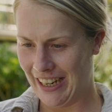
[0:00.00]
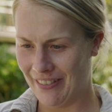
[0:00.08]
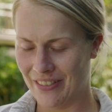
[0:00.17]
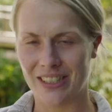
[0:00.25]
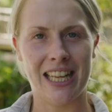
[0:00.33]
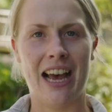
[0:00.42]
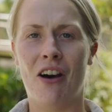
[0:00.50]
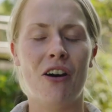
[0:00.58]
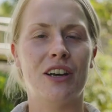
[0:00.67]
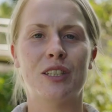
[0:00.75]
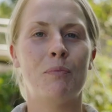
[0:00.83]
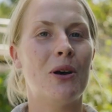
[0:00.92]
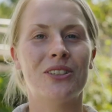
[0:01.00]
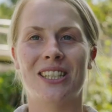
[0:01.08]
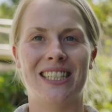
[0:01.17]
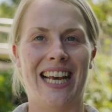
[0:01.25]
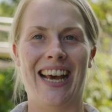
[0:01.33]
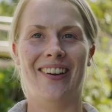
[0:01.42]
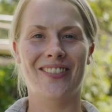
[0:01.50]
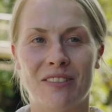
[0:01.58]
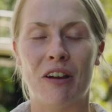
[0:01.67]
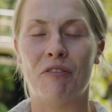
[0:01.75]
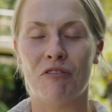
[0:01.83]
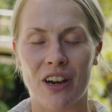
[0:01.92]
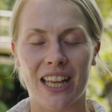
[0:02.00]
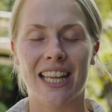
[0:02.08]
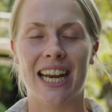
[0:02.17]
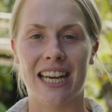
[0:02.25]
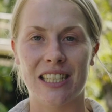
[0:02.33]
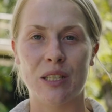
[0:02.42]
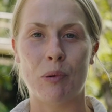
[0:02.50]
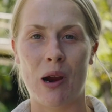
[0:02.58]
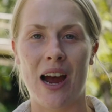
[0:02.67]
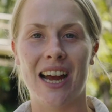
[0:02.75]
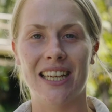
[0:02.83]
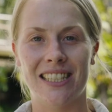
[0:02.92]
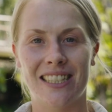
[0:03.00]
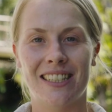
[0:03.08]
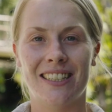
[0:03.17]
was like, oh, it's positive. A really nice surprise.